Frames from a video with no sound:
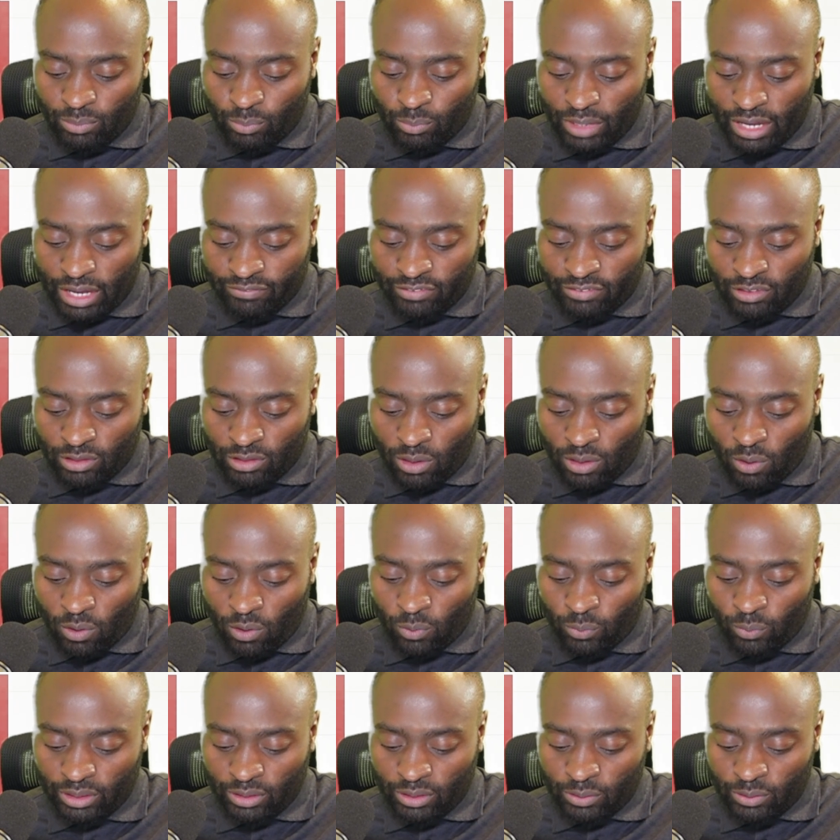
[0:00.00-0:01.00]
We have the
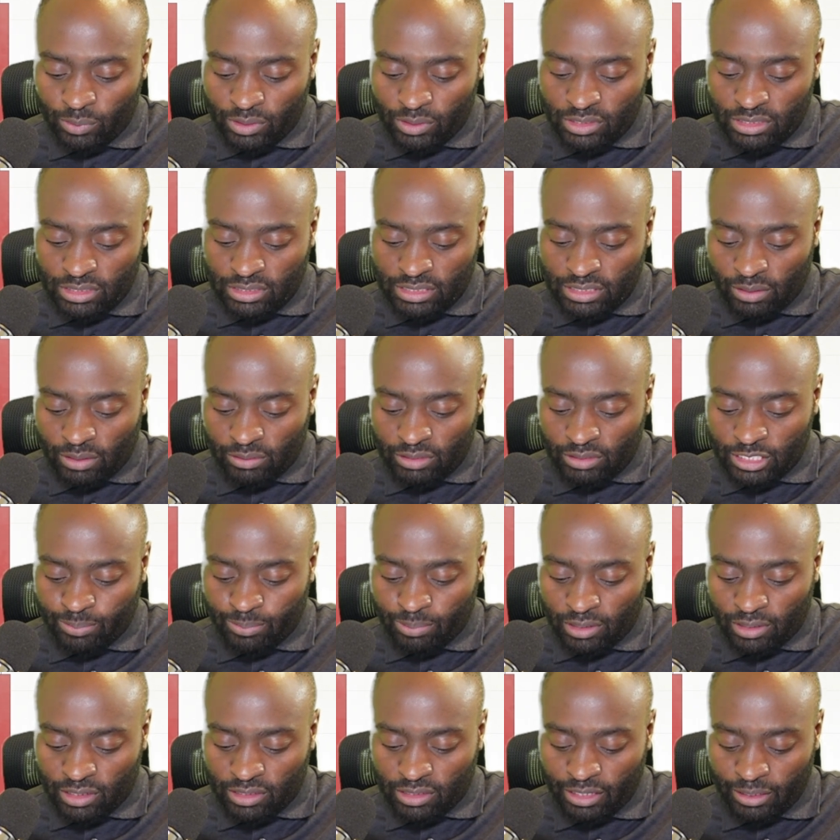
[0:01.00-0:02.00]
lower wick, which is down this
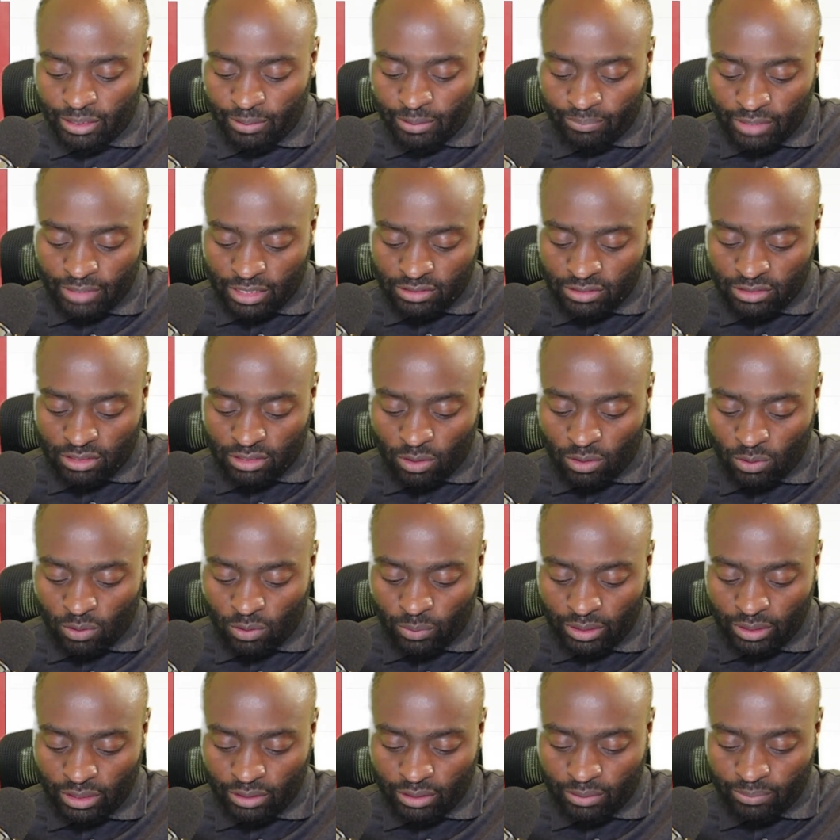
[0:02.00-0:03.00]
part here. That's the
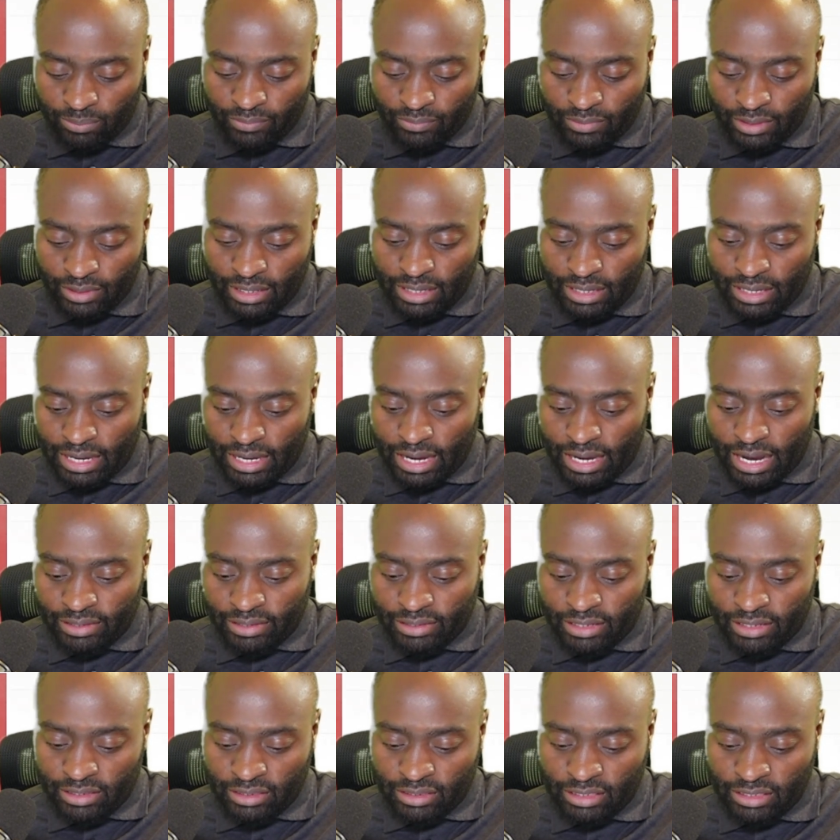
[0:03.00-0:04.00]
lower wick.
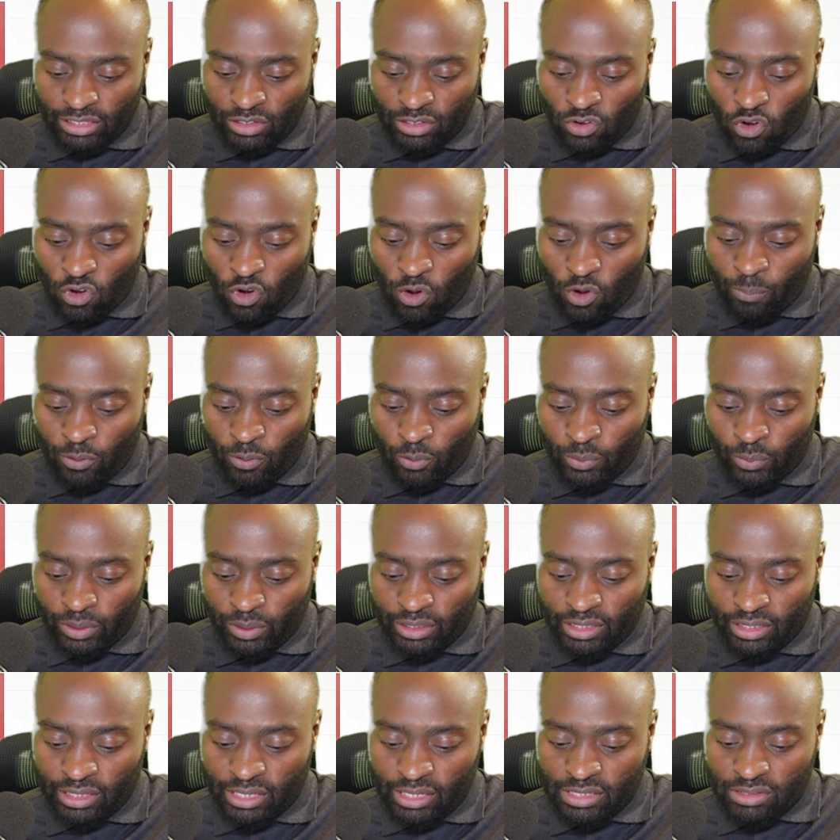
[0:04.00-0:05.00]
And then the upper
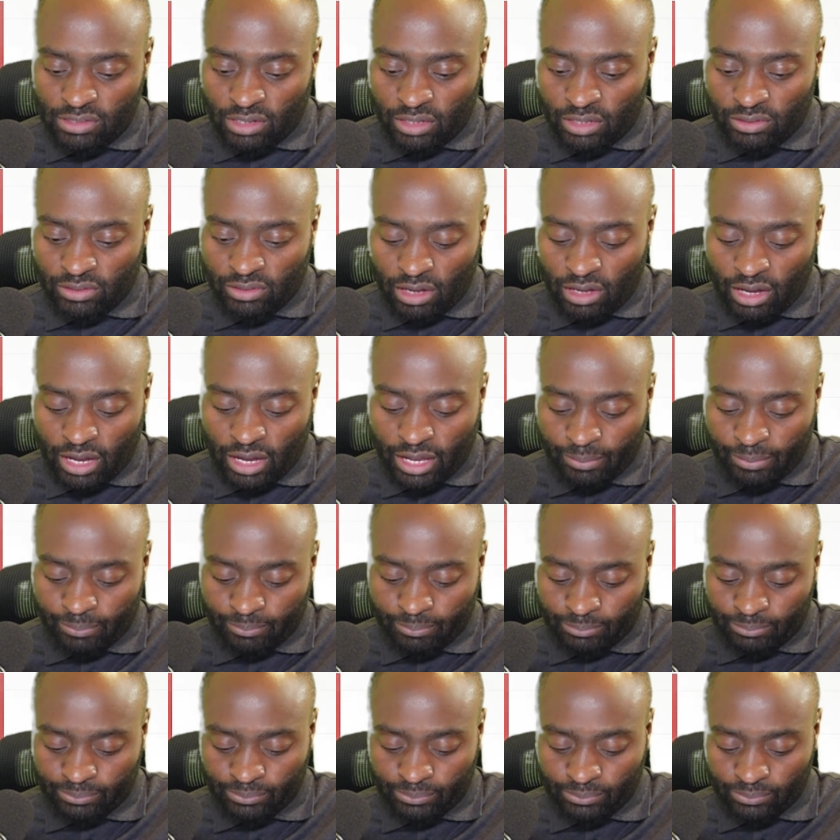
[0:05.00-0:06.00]
wick is on the high,
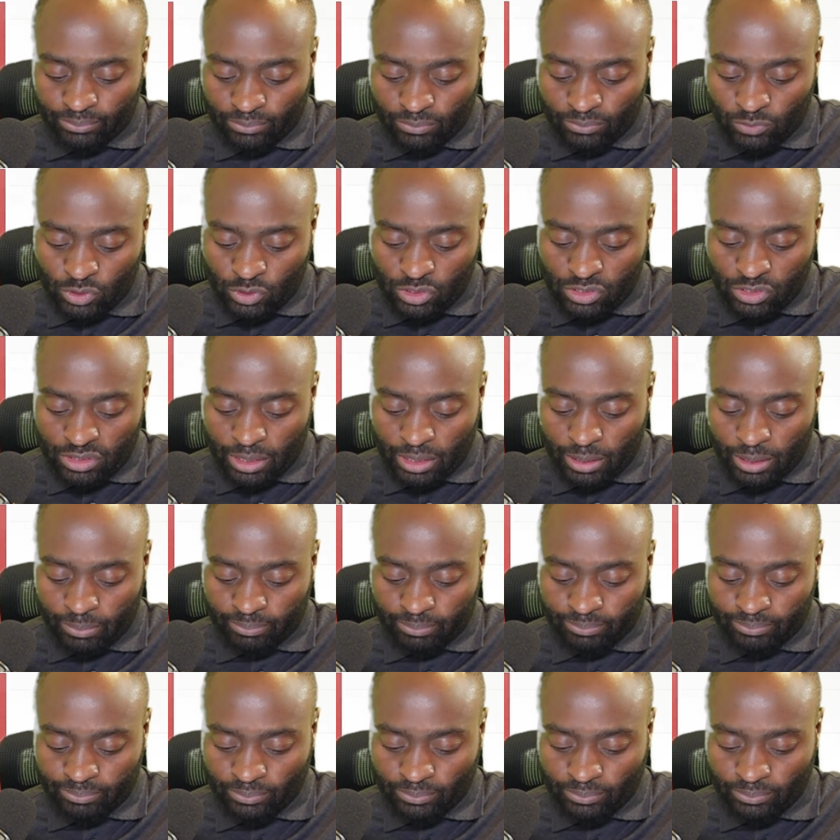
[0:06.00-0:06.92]
which is there.